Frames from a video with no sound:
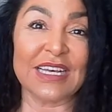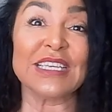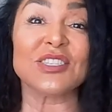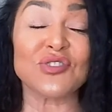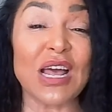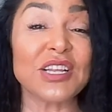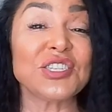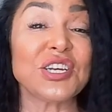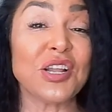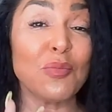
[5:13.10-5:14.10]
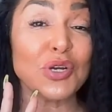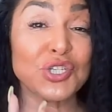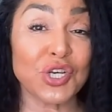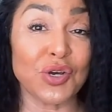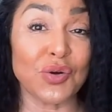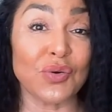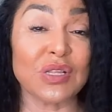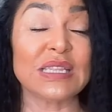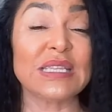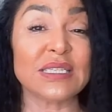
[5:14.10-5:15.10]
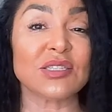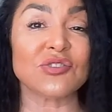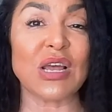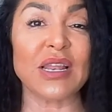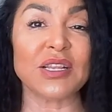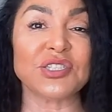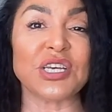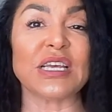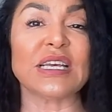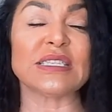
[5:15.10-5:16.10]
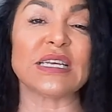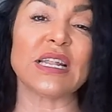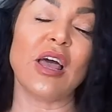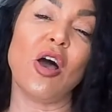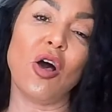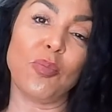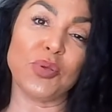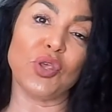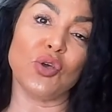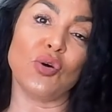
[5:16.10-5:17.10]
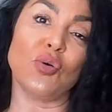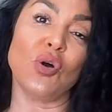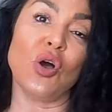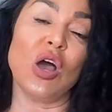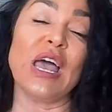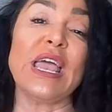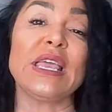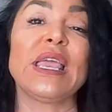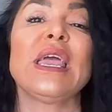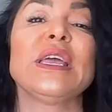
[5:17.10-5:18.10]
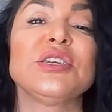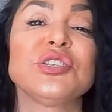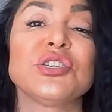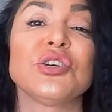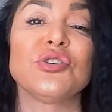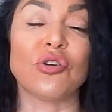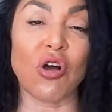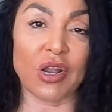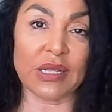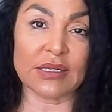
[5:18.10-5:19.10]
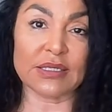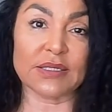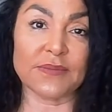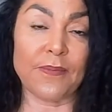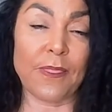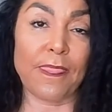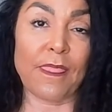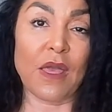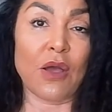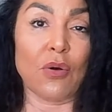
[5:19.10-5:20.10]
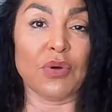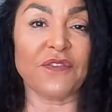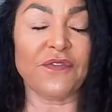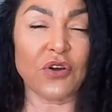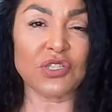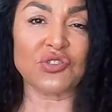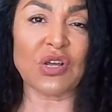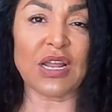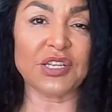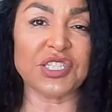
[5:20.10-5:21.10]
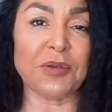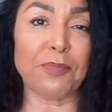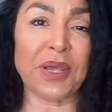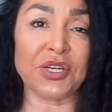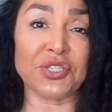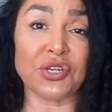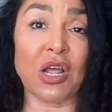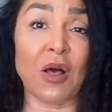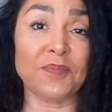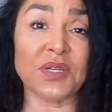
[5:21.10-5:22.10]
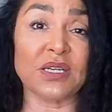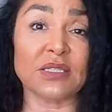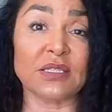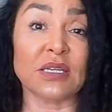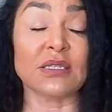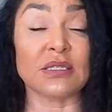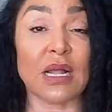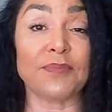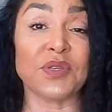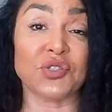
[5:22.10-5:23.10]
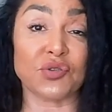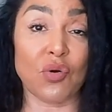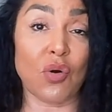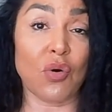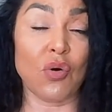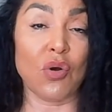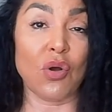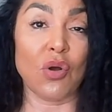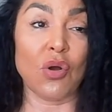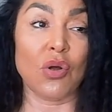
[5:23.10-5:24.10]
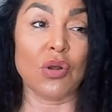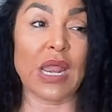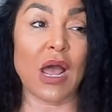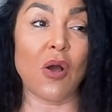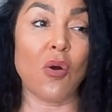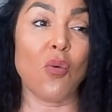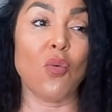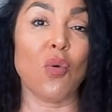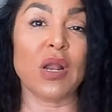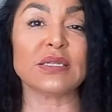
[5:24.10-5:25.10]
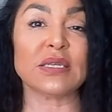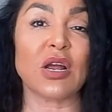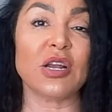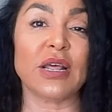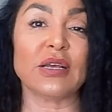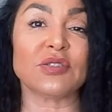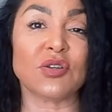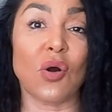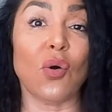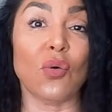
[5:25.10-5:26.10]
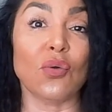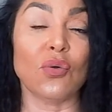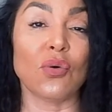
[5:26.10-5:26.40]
Strategy number 2. This strategy is going to help you engage your audience. With the first strategy, picture helped us stop the scroll. Now, what is our next goal?